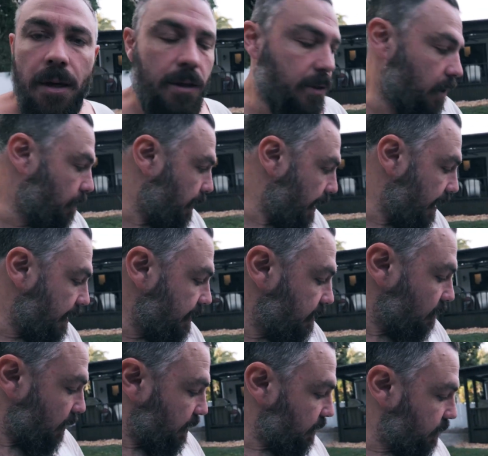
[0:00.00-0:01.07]
So the plan is
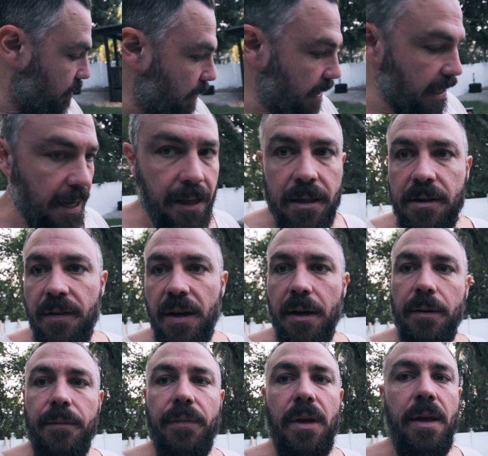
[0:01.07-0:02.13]
that we're just doing the ends of
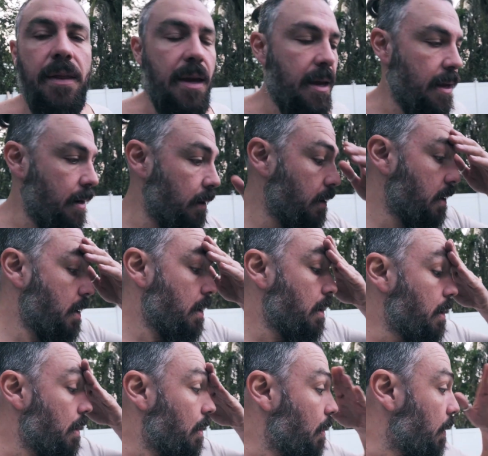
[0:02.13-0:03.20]
it, and then
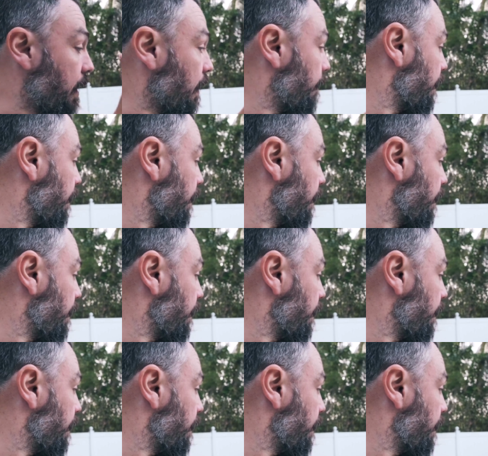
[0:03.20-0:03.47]
we're going